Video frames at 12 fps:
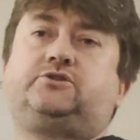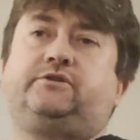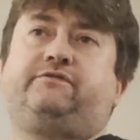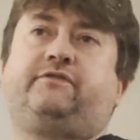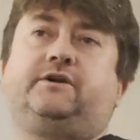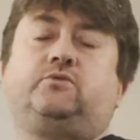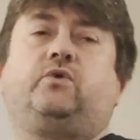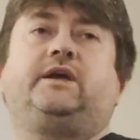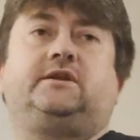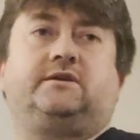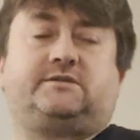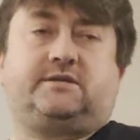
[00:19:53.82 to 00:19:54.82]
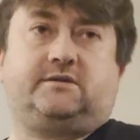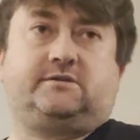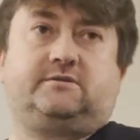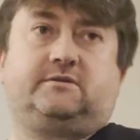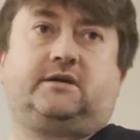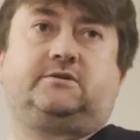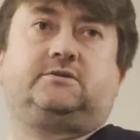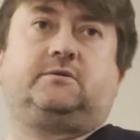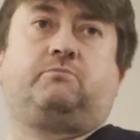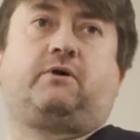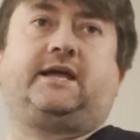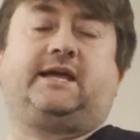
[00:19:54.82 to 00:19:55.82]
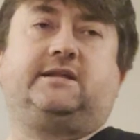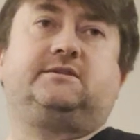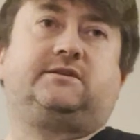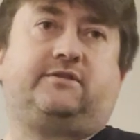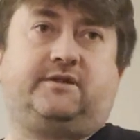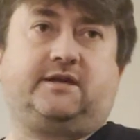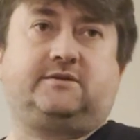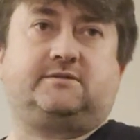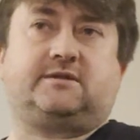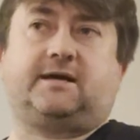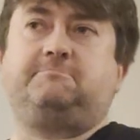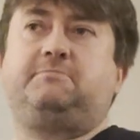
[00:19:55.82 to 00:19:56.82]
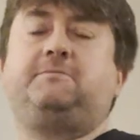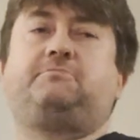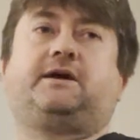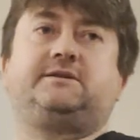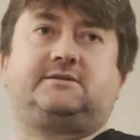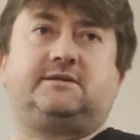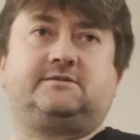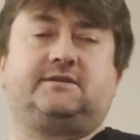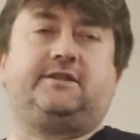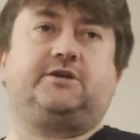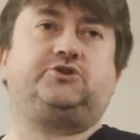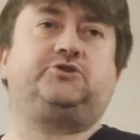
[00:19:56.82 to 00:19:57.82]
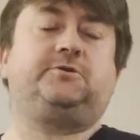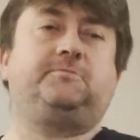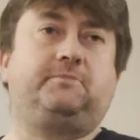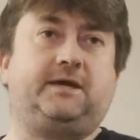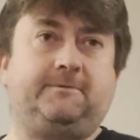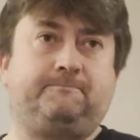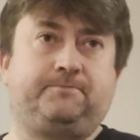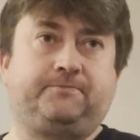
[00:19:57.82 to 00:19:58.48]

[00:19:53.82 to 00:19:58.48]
to find weaknesses and to break into things and be places that they shouldn't be.